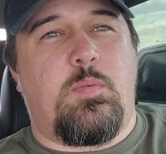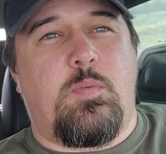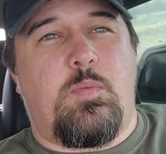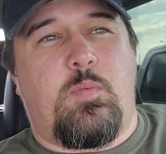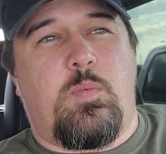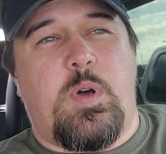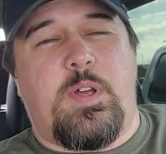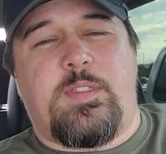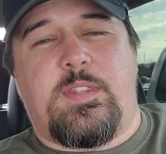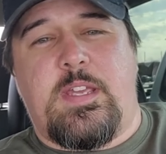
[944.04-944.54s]

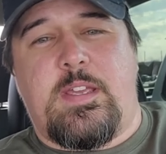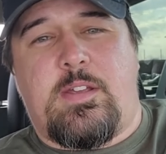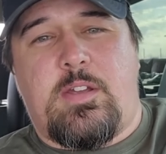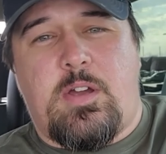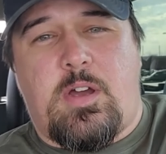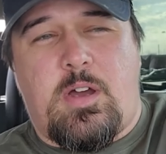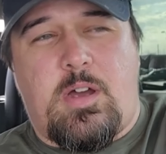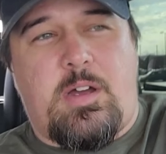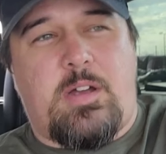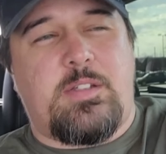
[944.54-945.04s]
What they
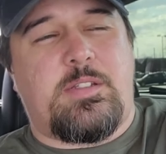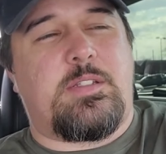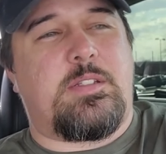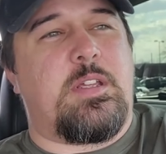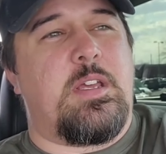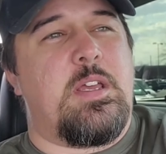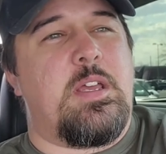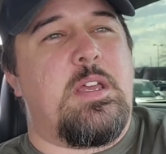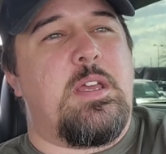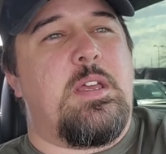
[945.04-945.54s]
cost,
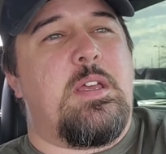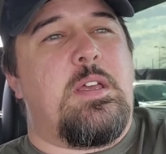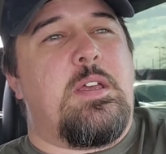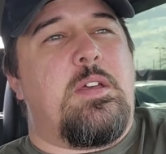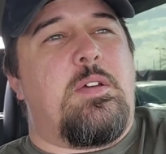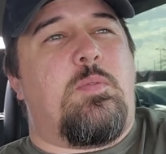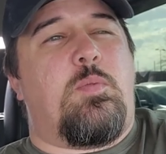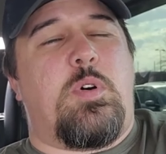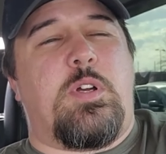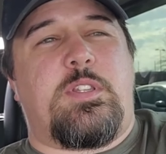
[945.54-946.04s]

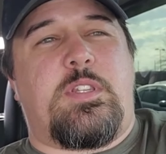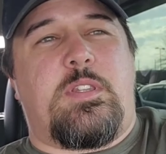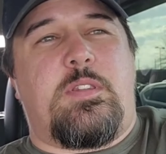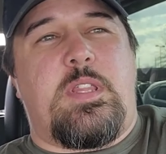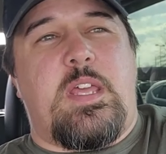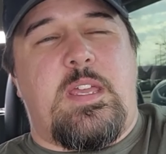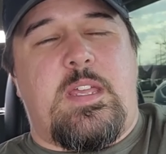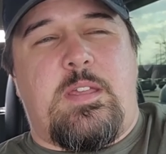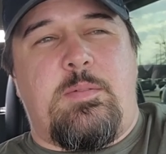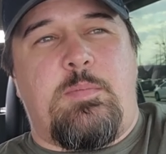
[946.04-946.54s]
what
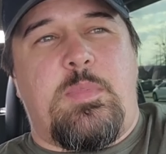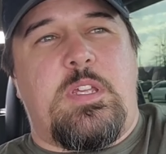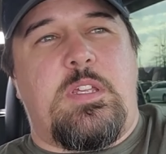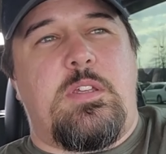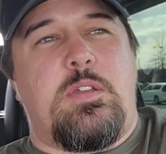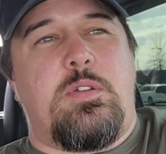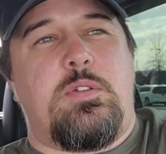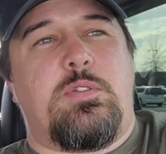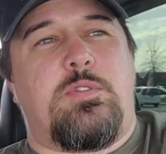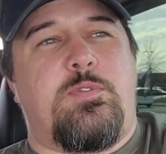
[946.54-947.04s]
they can be
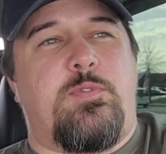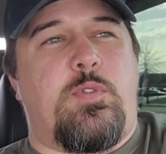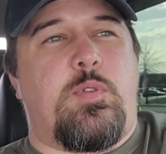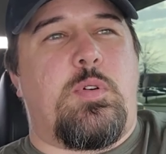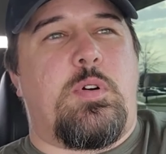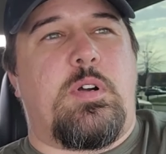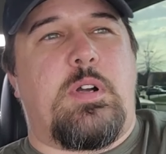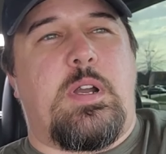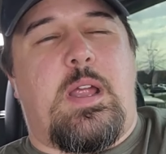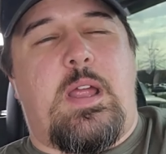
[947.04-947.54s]
used
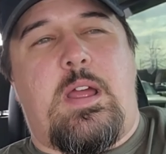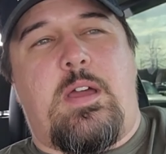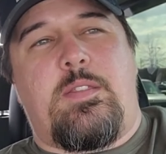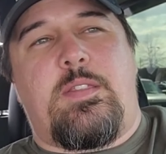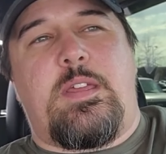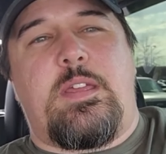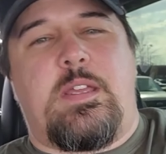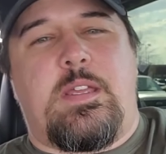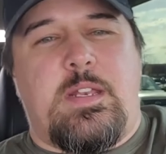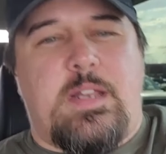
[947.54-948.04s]
for, how
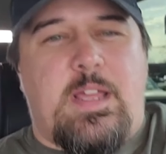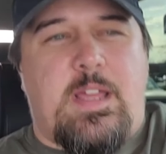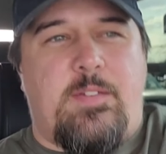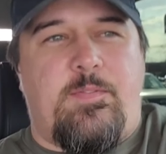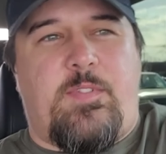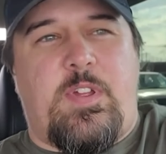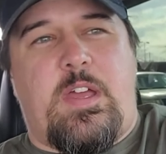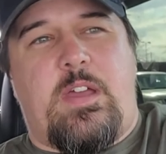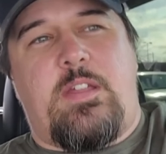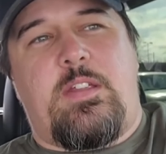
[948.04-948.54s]
they can add
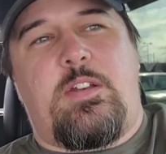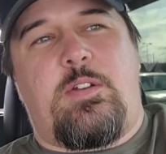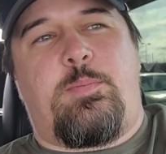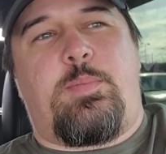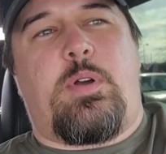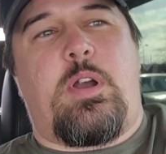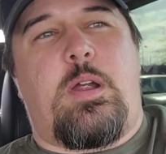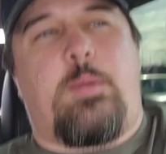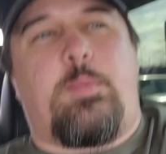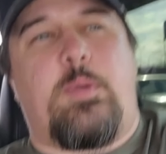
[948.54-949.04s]
value to your
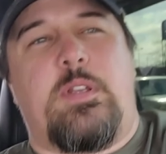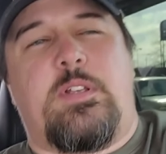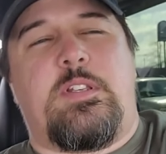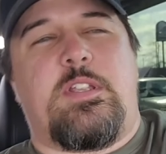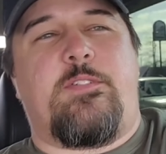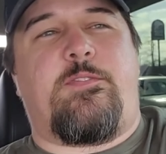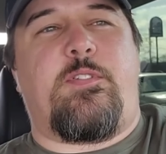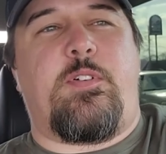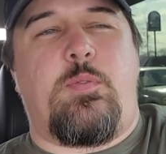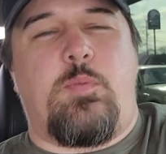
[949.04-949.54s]
property,
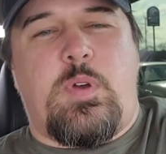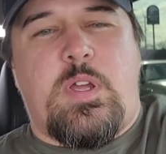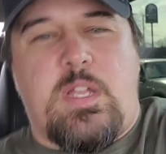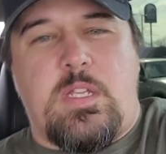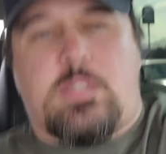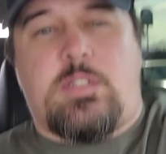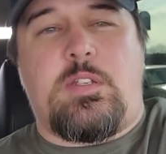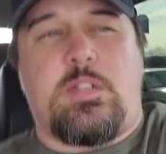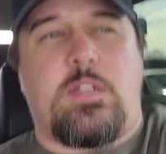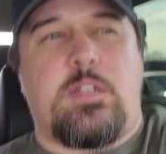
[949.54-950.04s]
different
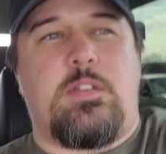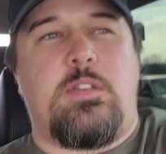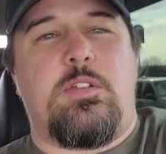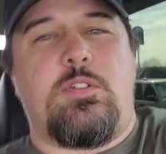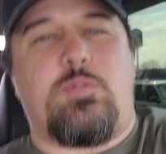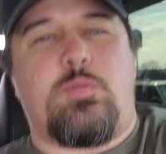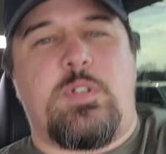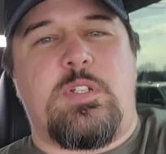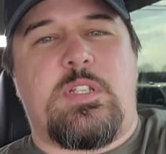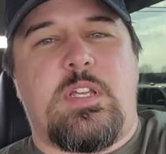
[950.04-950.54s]
ways you can
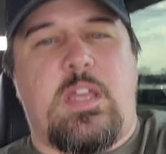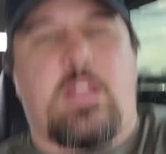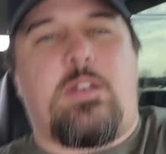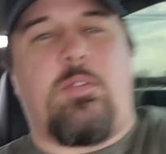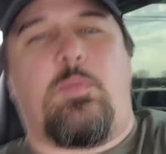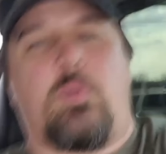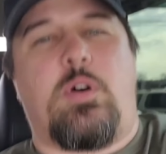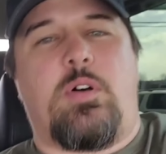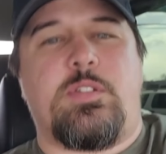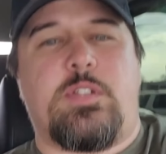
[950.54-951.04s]
use
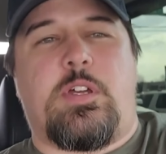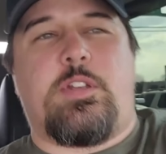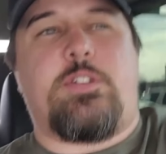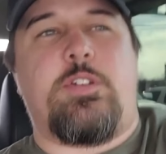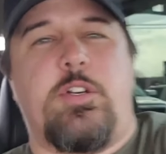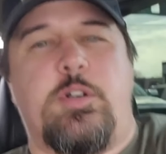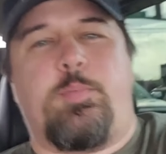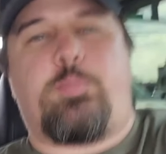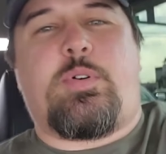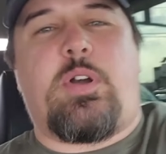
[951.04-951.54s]
retaining walls on
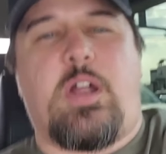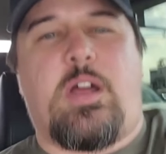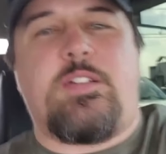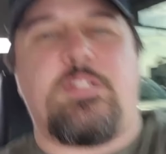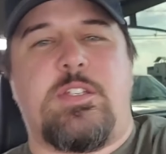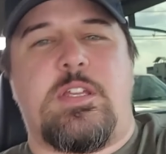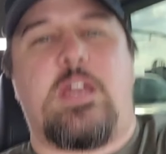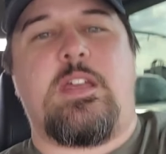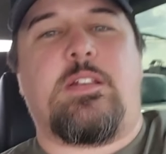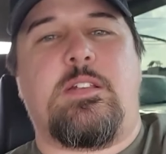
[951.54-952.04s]
your
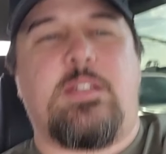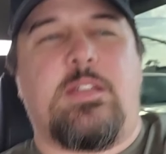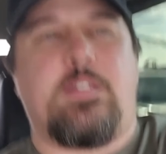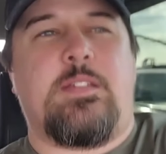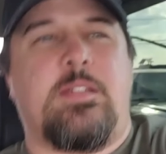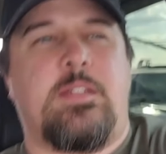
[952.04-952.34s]
project.